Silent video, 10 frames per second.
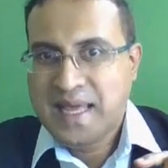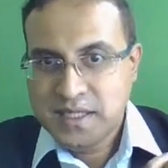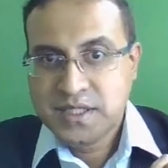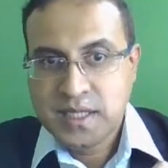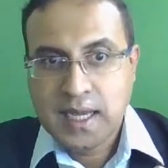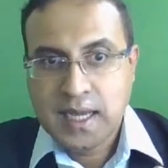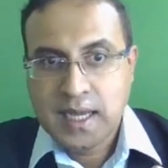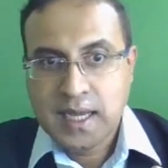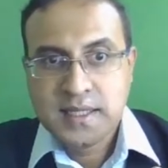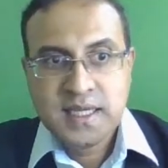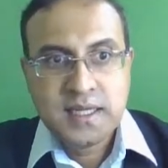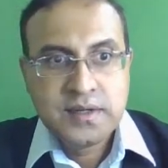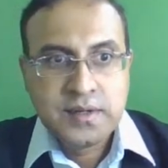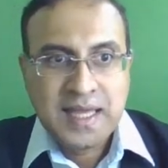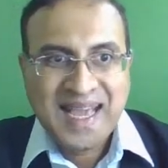planet, and
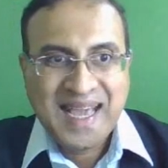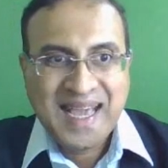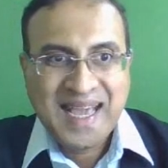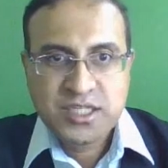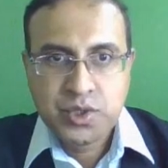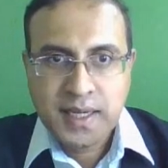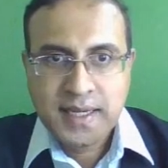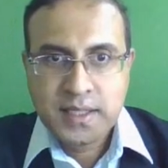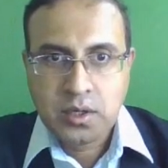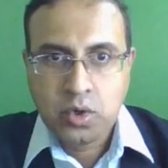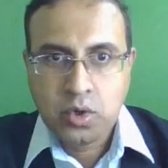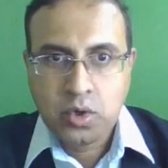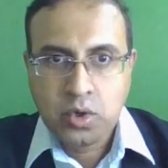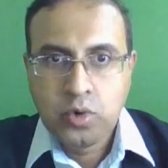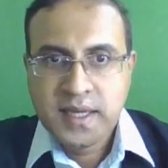then the Hazonite
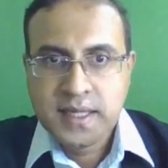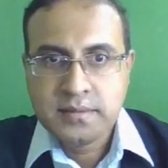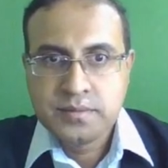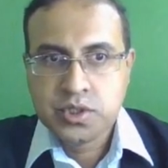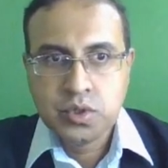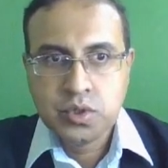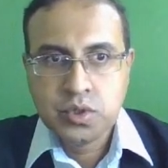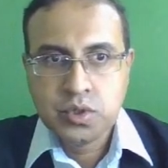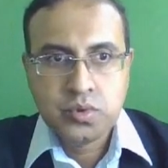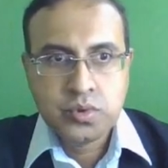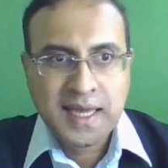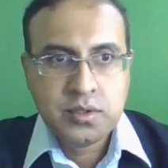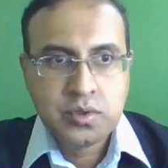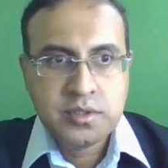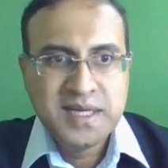or Gomedakam stone
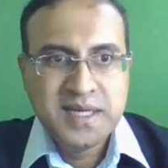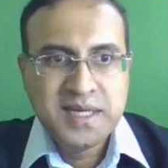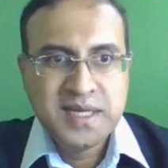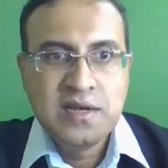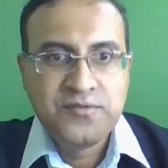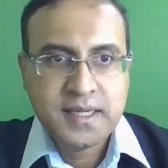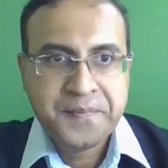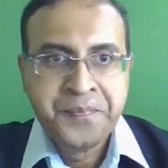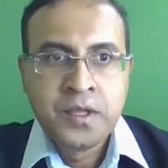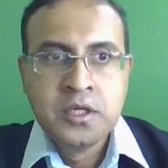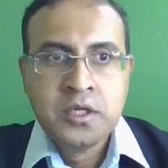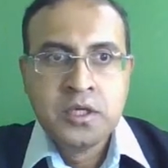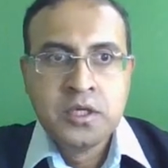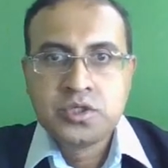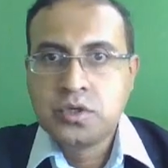can go to the middle finger.
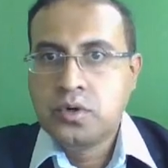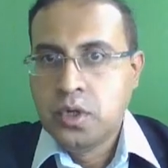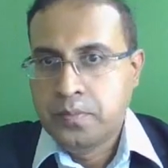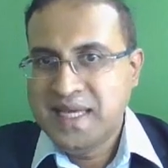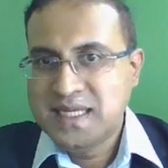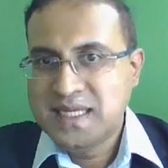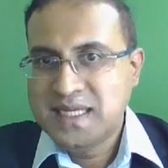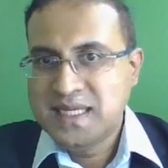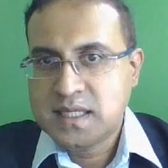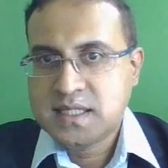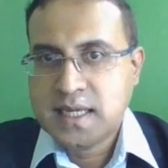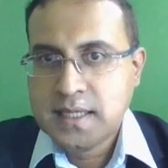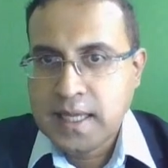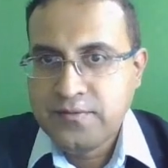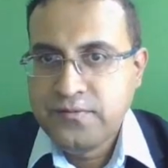So please
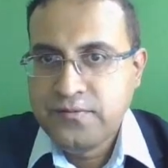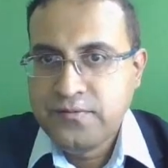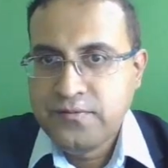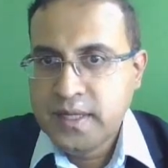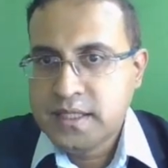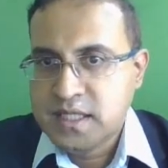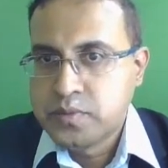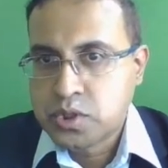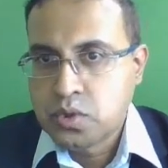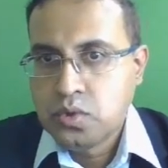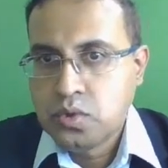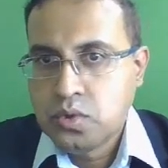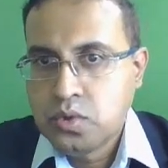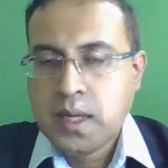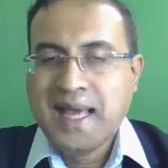understand, every
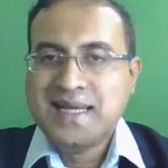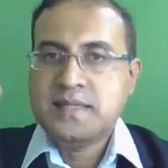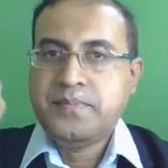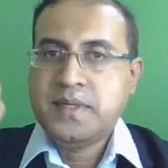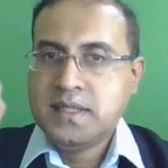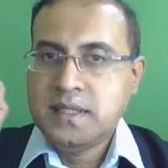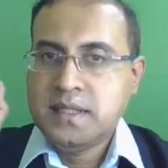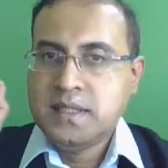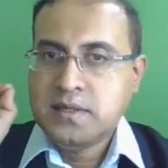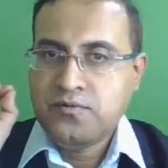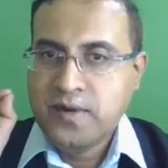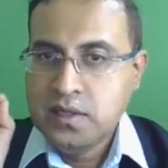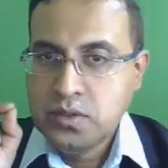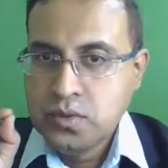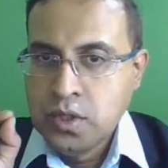gemstone has a particular
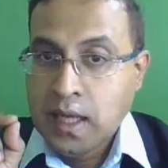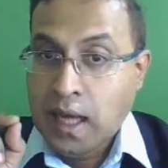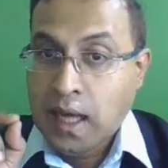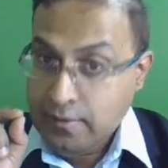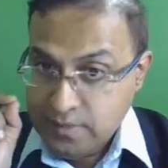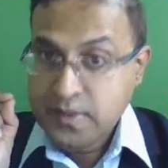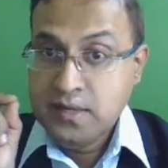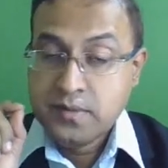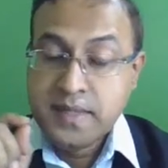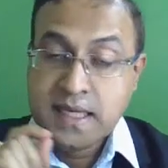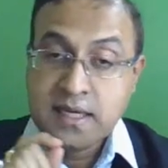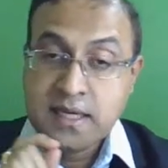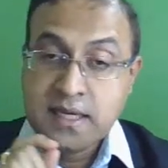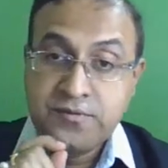value. I will be even making a